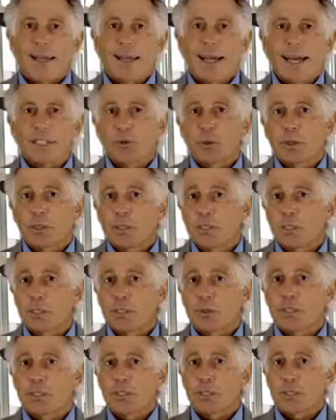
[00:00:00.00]
And that's what this
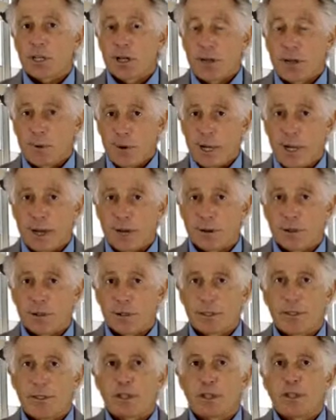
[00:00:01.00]
series is all about.
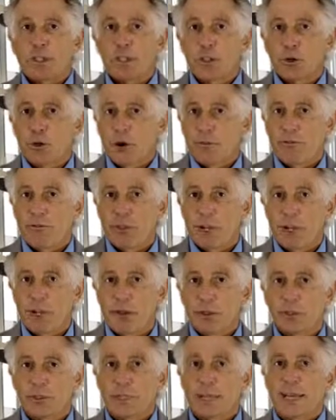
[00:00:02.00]
Short
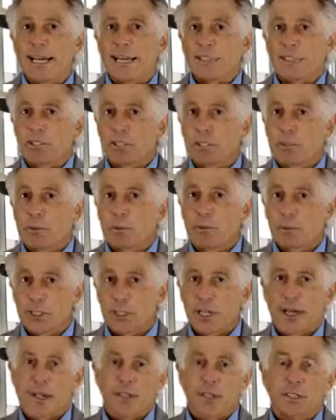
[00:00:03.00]
videos and simple
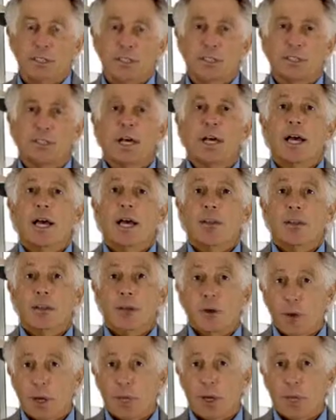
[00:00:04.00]
challenges that
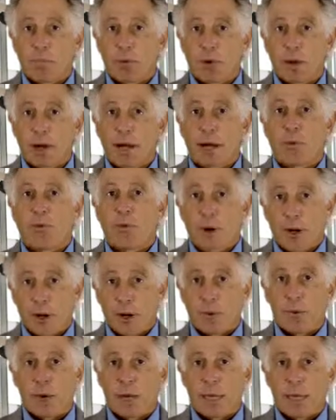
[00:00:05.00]
you can apply
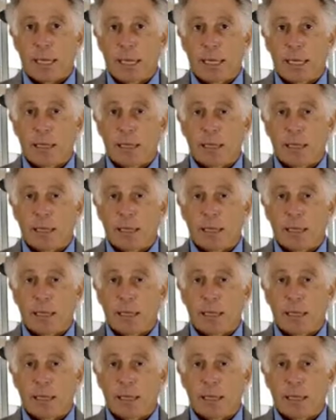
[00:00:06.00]
right away.